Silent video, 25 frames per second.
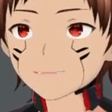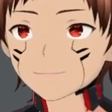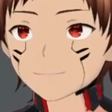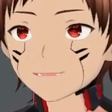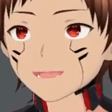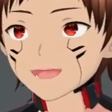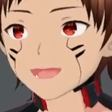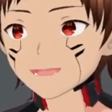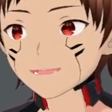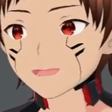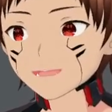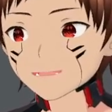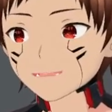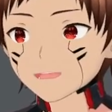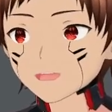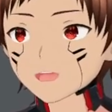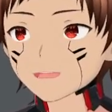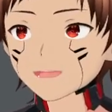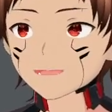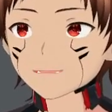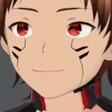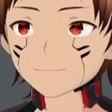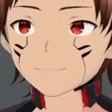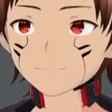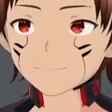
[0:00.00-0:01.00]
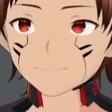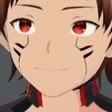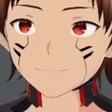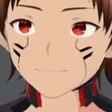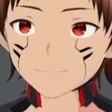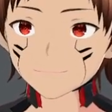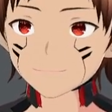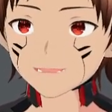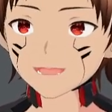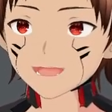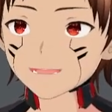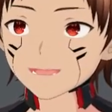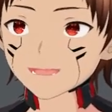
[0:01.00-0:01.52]
I don't know.
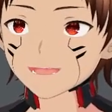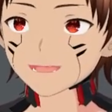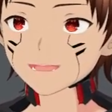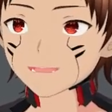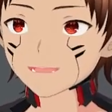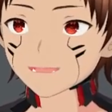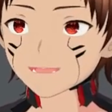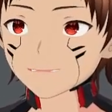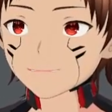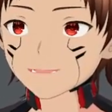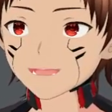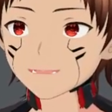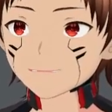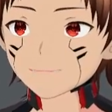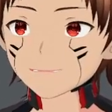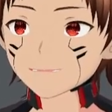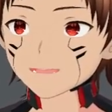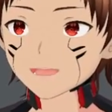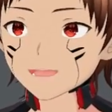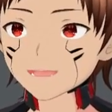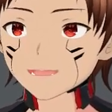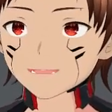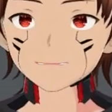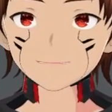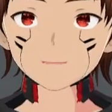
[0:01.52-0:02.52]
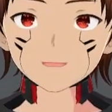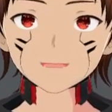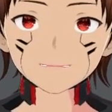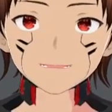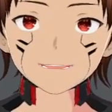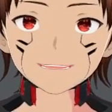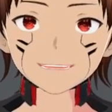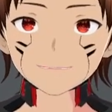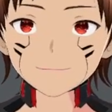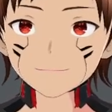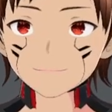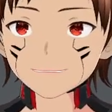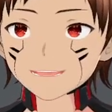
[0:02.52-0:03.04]
But Priest of Slanesh was
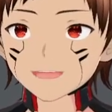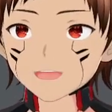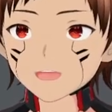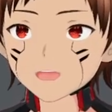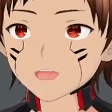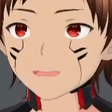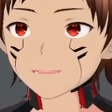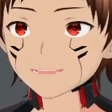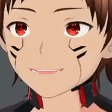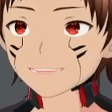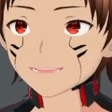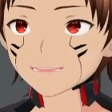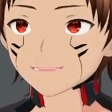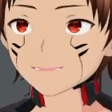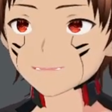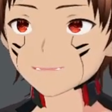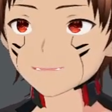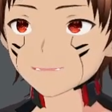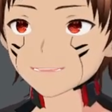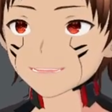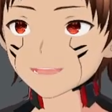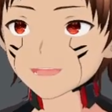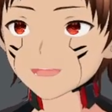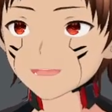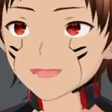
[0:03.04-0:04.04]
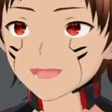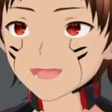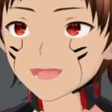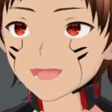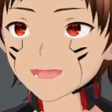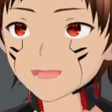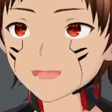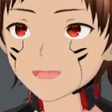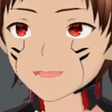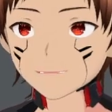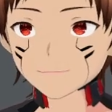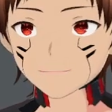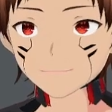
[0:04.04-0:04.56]
85 now.
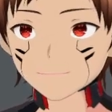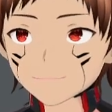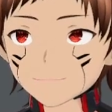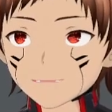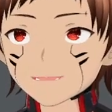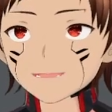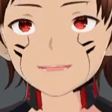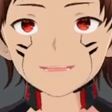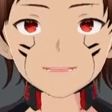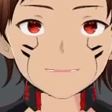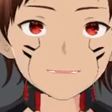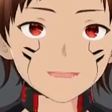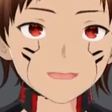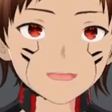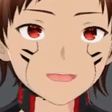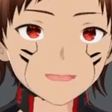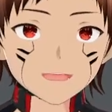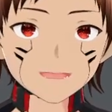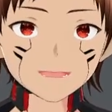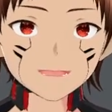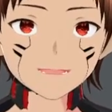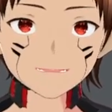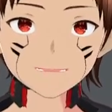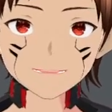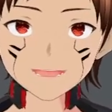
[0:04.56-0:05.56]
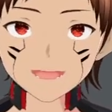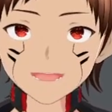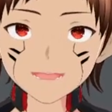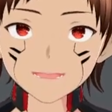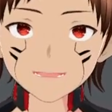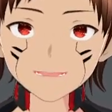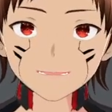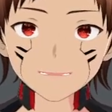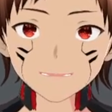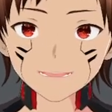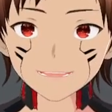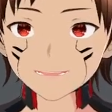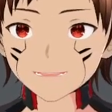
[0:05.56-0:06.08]
It's now
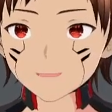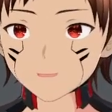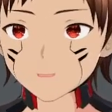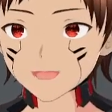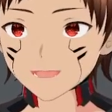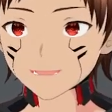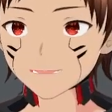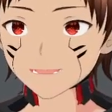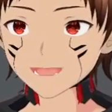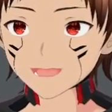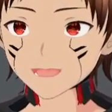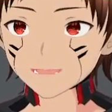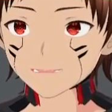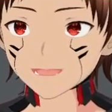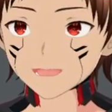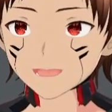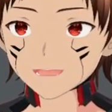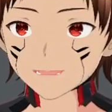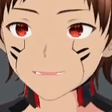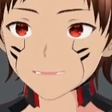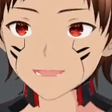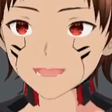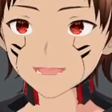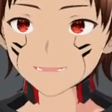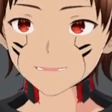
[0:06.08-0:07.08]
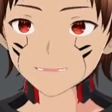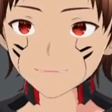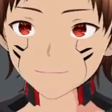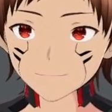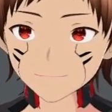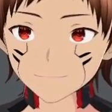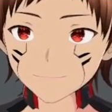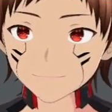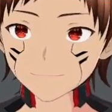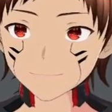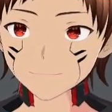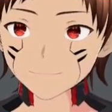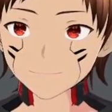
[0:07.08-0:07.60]
85. Was 105.
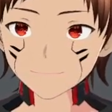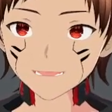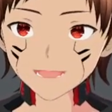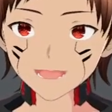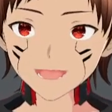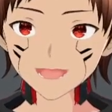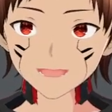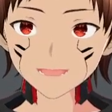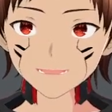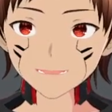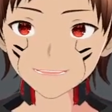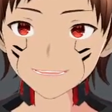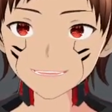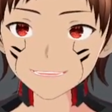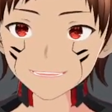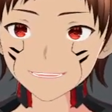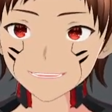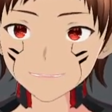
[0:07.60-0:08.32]
Okay.